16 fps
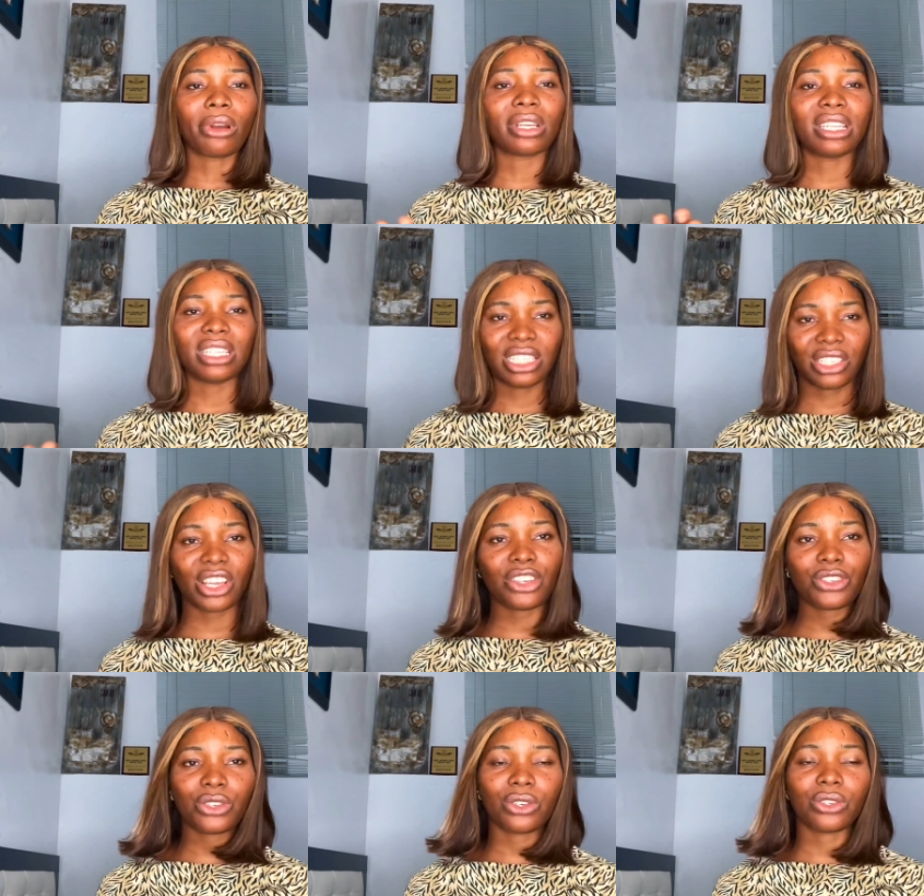
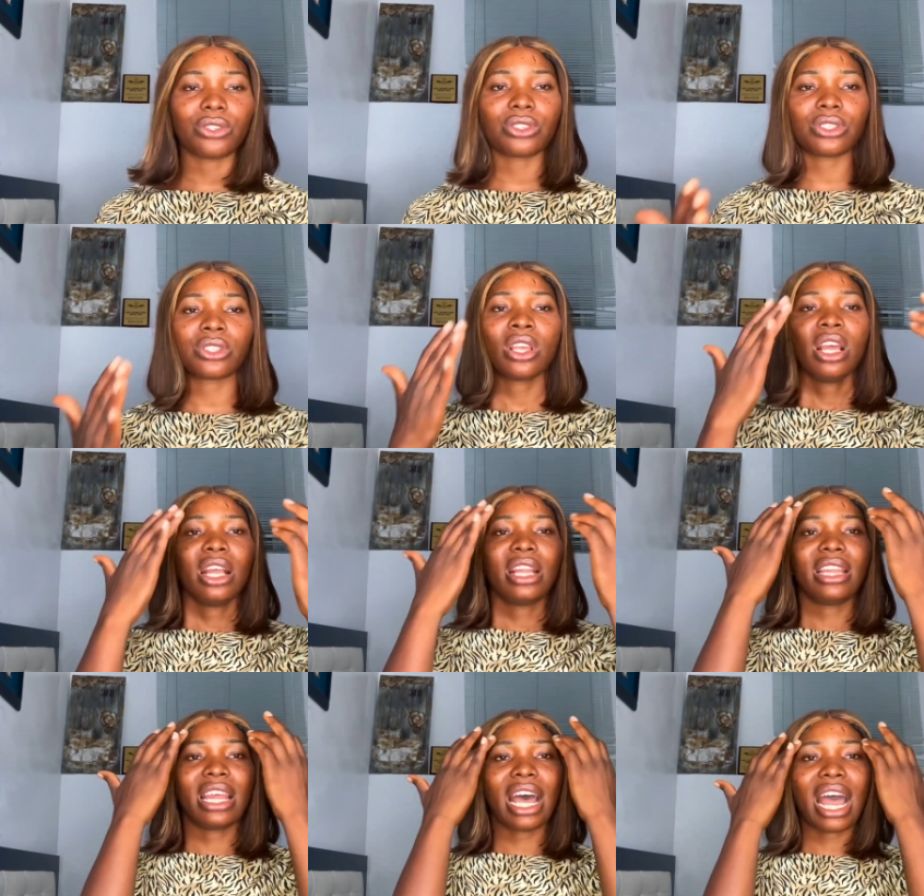organizations
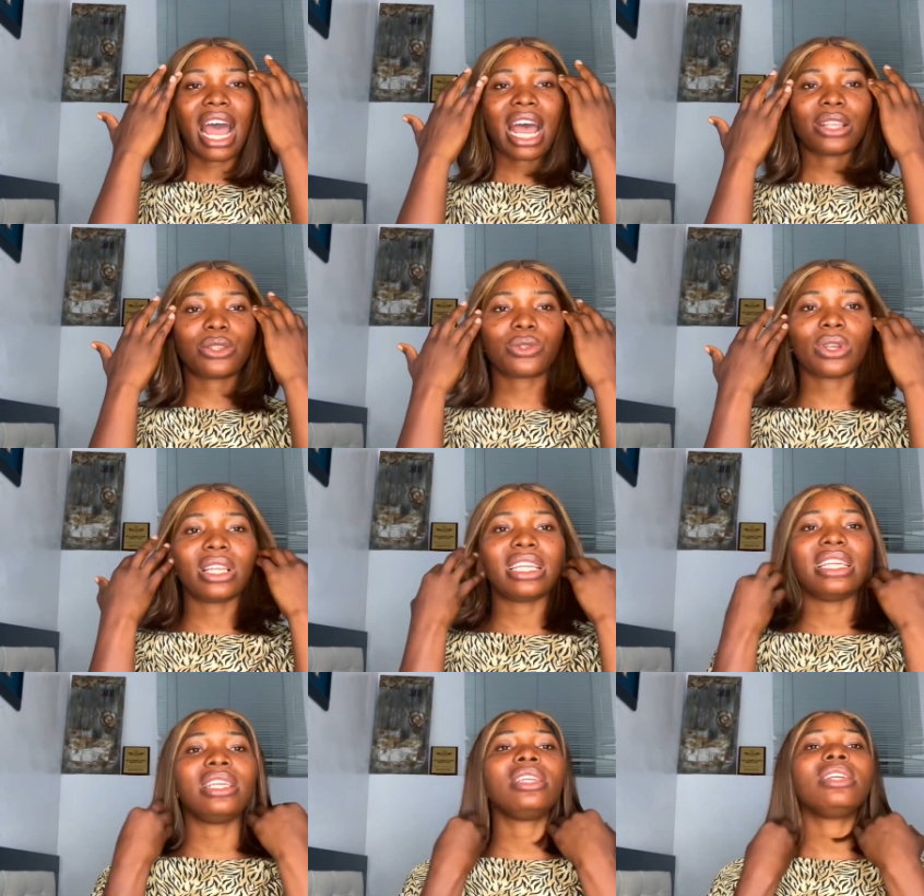that
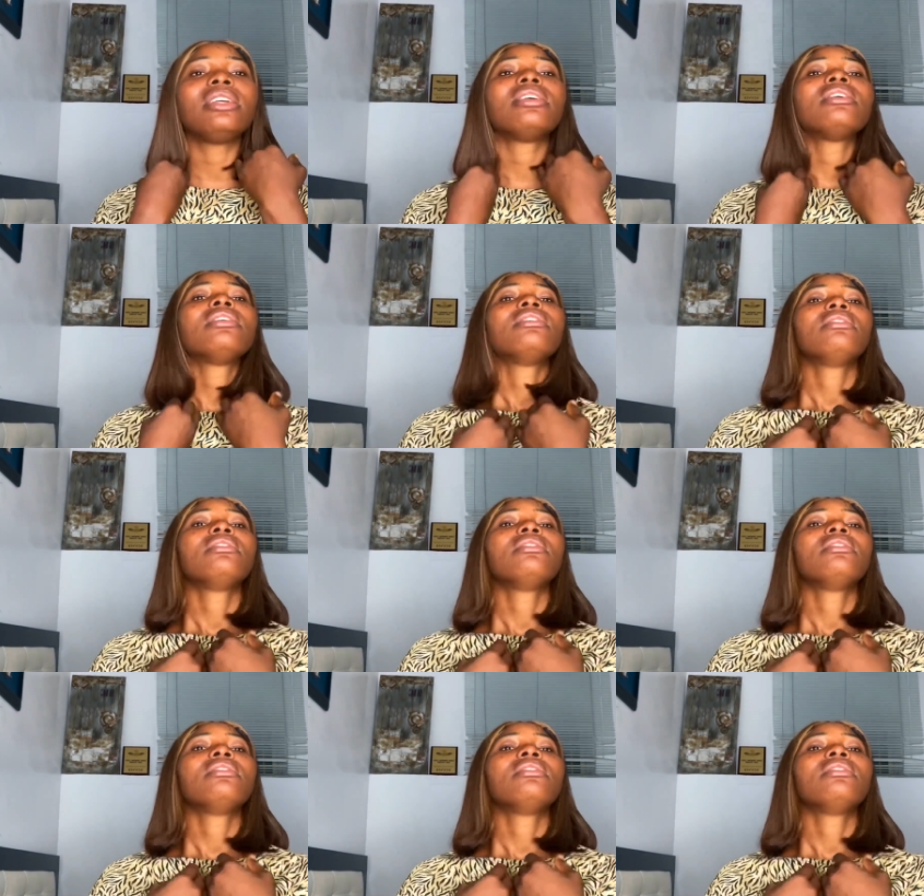actually